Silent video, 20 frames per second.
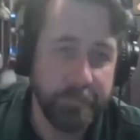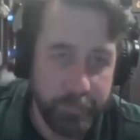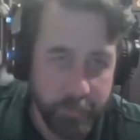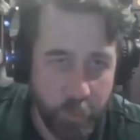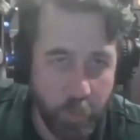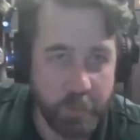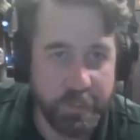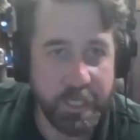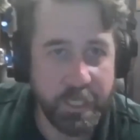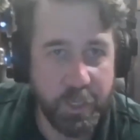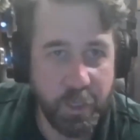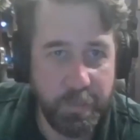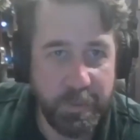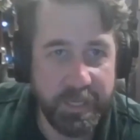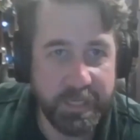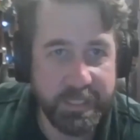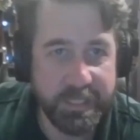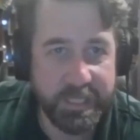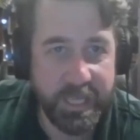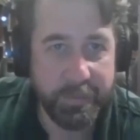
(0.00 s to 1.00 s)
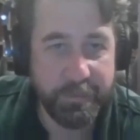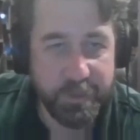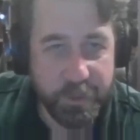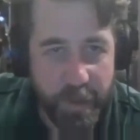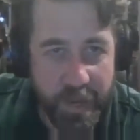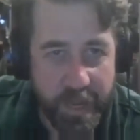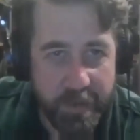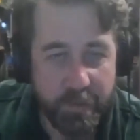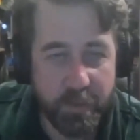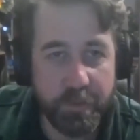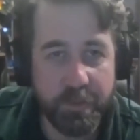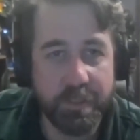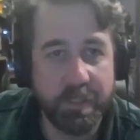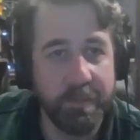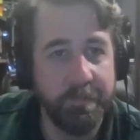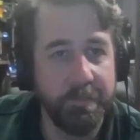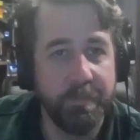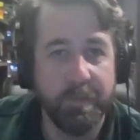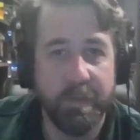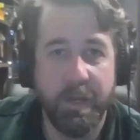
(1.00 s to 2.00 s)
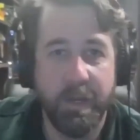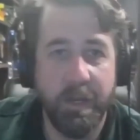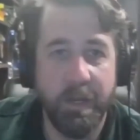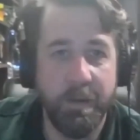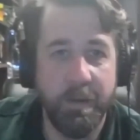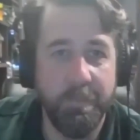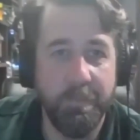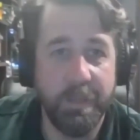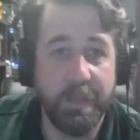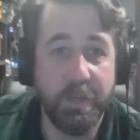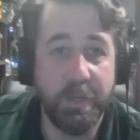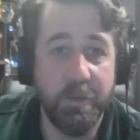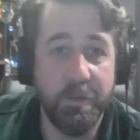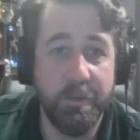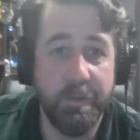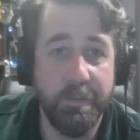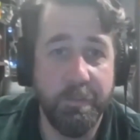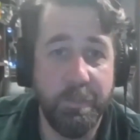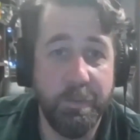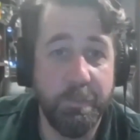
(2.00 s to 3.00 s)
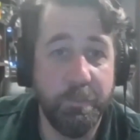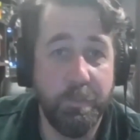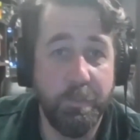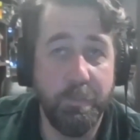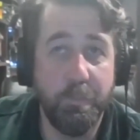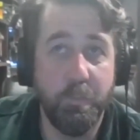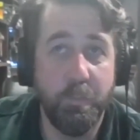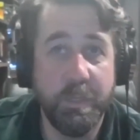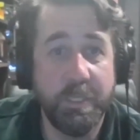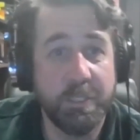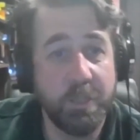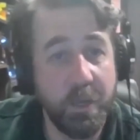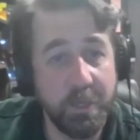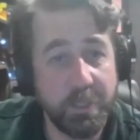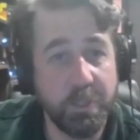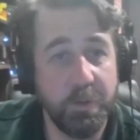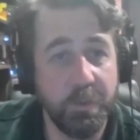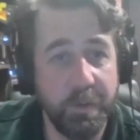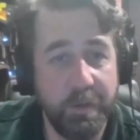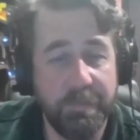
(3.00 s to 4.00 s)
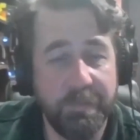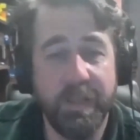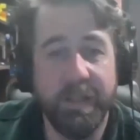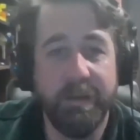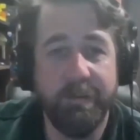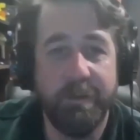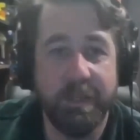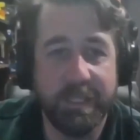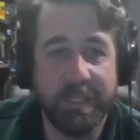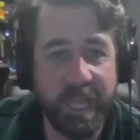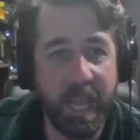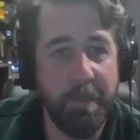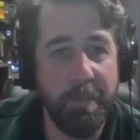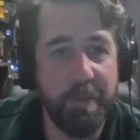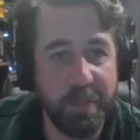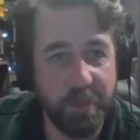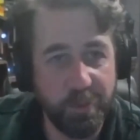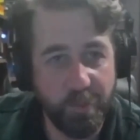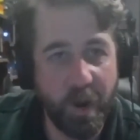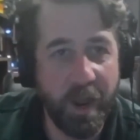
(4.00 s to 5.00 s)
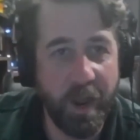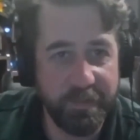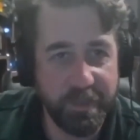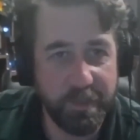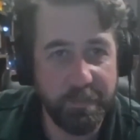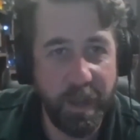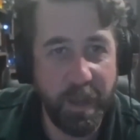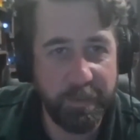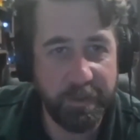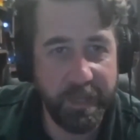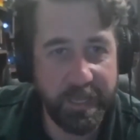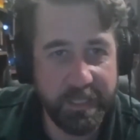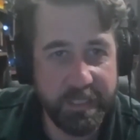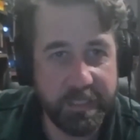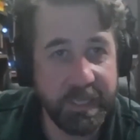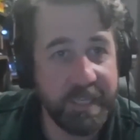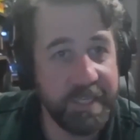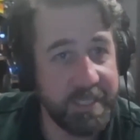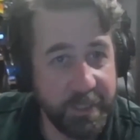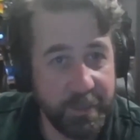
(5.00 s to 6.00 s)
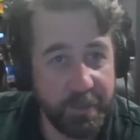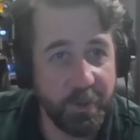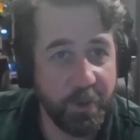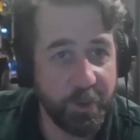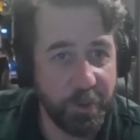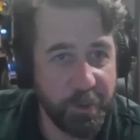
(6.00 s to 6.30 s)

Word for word: Of course, they could be escaped zoo animals. Um, they could, which is also if they escape and thrive as a population, they still are